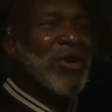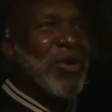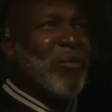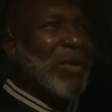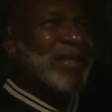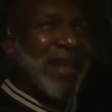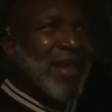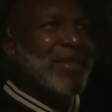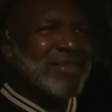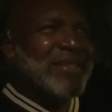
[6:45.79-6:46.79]
What the hell
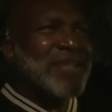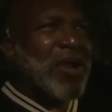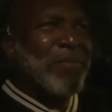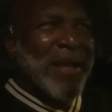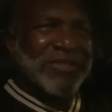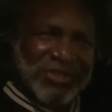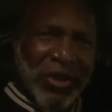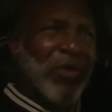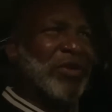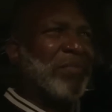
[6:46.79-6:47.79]
is he talking about?
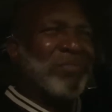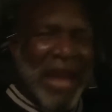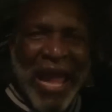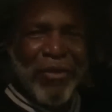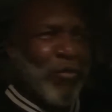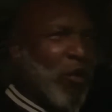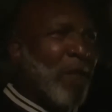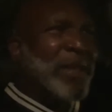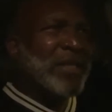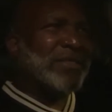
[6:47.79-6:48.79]
So the black
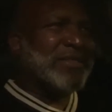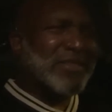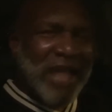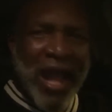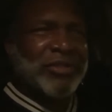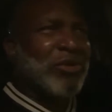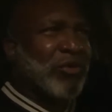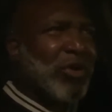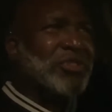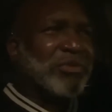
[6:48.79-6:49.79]
woman could stock the
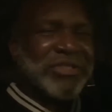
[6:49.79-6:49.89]
grocery